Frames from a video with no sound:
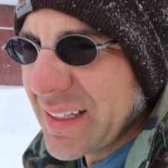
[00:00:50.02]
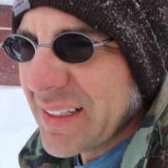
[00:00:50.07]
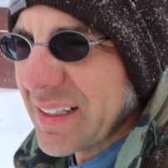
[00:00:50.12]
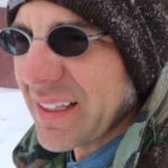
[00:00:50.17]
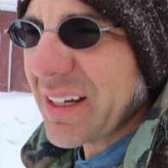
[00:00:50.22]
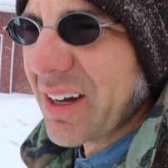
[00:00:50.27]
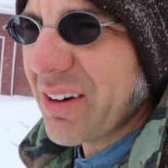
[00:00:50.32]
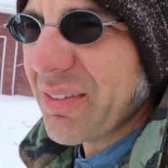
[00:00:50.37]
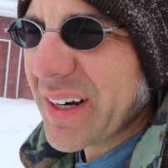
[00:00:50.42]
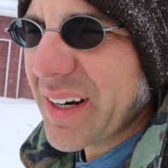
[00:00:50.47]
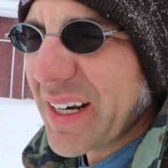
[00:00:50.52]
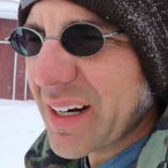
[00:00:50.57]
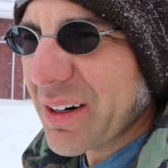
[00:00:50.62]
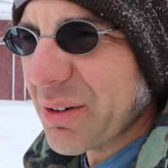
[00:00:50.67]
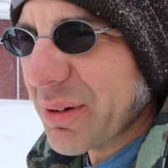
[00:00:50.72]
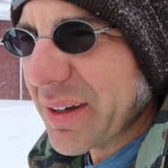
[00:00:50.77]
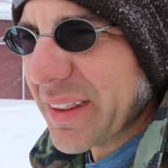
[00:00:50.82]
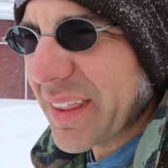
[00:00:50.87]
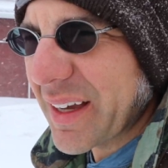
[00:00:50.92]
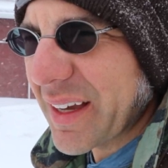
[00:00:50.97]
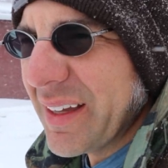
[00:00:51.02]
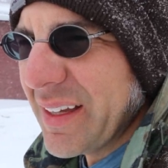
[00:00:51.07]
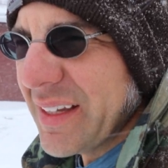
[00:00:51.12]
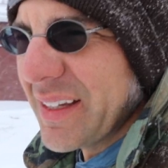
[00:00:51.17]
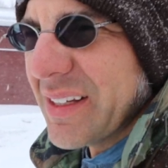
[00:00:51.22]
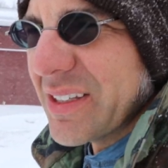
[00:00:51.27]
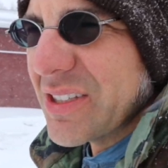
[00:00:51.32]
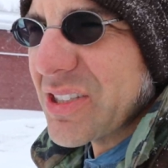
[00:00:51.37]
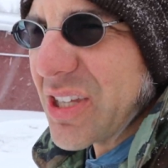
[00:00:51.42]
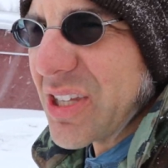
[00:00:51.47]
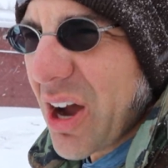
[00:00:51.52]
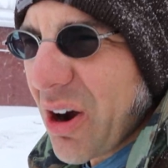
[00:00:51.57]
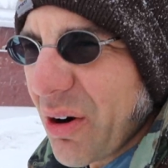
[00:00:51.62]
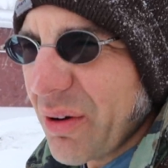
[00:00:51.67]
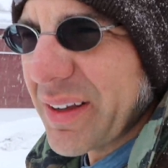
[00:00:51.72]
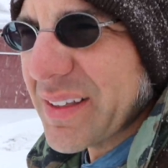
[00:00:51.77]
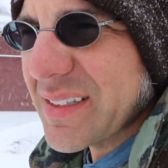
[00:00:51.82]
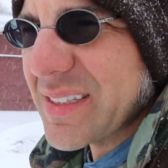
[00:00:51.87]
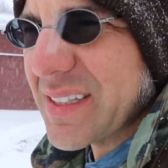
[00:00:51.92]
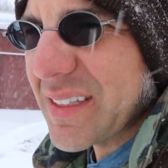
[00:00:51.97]
Look over here where the snow
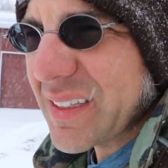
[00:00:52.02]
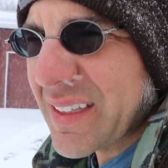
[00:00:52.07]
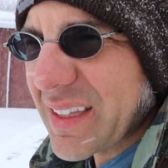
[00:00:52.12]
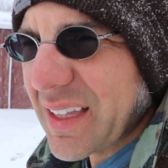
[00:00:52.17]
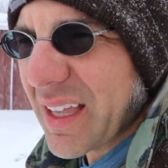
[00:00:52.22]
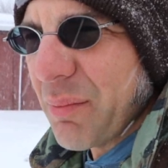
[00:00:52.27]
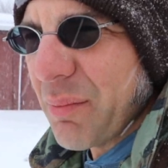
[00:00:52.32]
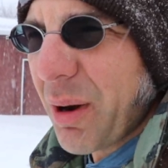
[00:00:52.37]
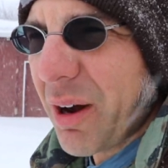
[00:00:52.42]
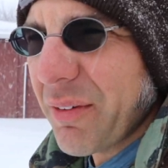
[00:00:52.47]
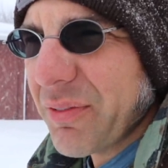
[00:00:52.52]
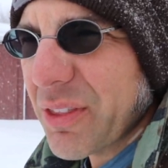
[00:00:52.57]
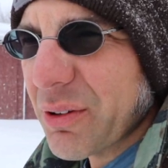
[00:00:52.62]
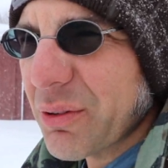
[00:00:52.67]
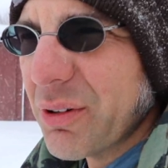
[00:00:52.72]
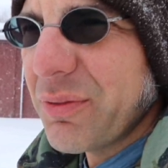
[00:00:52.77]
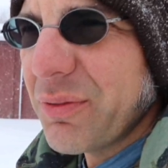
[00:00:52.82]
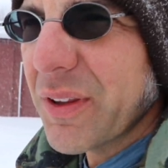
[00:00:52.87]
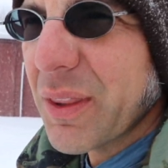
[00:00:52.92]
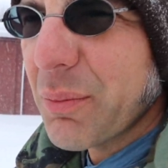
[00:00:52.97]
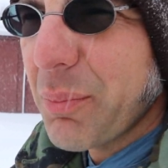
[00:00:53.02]
has come off the roof of the